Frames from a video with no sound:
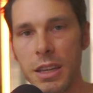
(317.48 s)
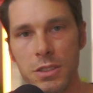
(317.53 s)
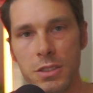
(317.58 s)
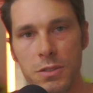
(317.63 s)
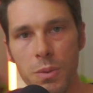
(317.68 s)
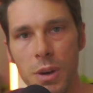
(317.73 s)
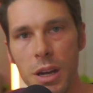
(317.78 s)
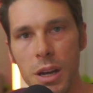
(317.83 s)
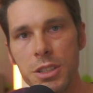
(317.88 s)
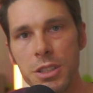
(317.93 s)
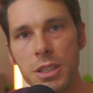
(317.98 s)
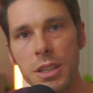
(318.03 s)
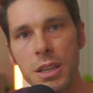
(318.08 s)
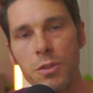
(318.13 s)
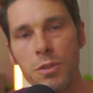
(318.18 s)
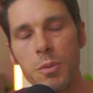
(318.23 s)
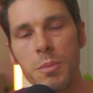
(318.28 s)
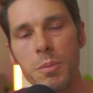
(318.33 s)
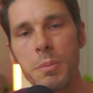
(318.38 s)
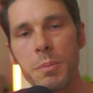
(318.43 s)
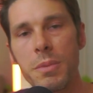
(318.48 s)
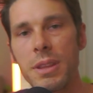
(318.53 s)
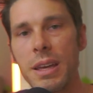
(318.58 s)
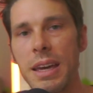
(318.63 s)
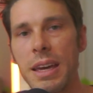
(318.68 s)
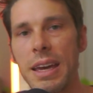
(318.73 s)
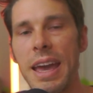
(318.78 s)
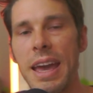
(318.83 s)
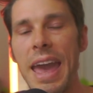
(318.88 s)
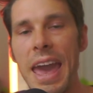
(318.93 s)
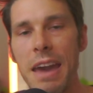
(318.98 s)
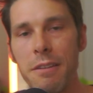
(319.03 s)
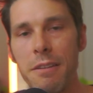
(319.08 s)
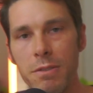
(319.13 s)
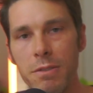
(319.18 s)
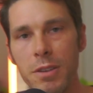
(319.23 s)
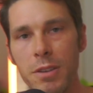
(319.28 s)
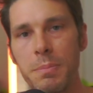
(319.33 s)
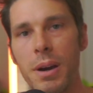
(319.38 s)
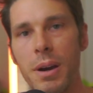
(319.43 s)
for watching, and remember that
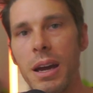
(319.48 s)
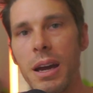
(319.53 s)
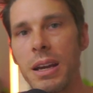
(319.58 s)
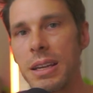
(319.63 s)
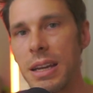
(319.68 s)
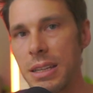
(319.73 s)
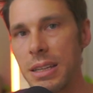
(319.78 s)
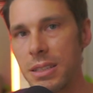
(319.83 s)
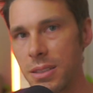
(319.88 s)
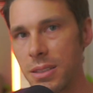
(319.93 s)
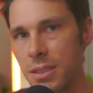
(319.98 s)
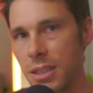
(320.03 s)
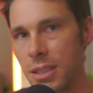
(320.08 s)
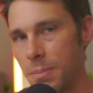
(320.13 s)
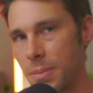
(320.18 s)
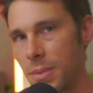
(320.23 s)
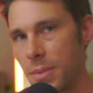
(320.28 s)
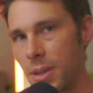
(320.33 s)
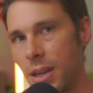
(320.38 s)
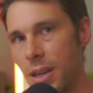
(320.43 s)
every podcast clip